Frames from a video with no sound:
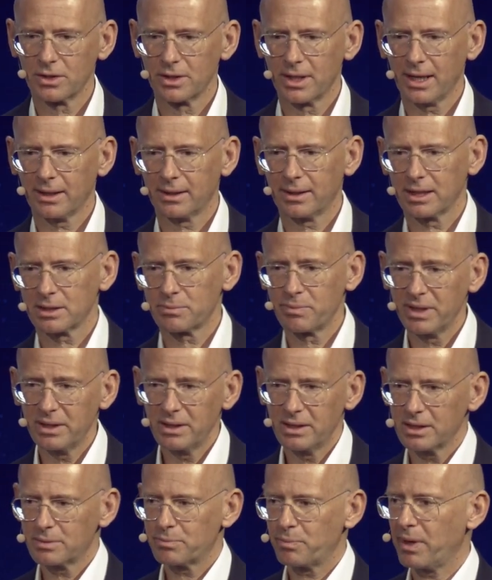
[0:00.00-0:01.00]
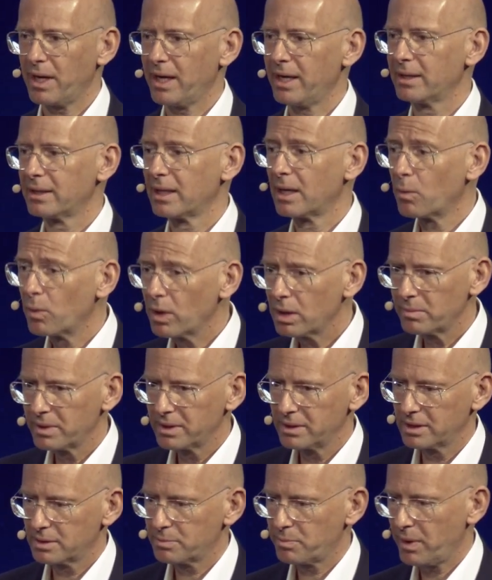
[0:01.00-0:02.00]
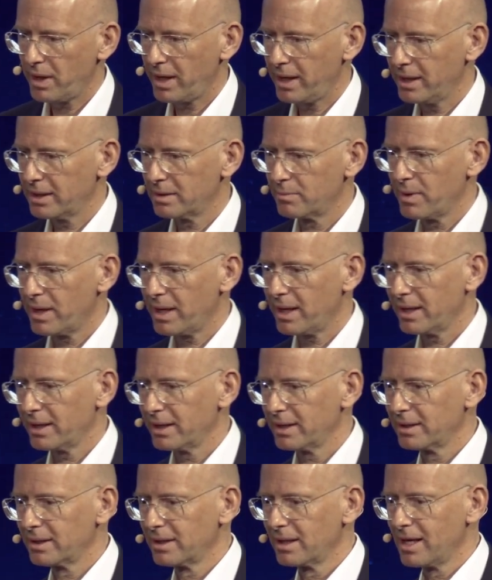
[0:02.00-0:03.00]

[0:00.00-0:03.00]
that has been displayed and will be displayed by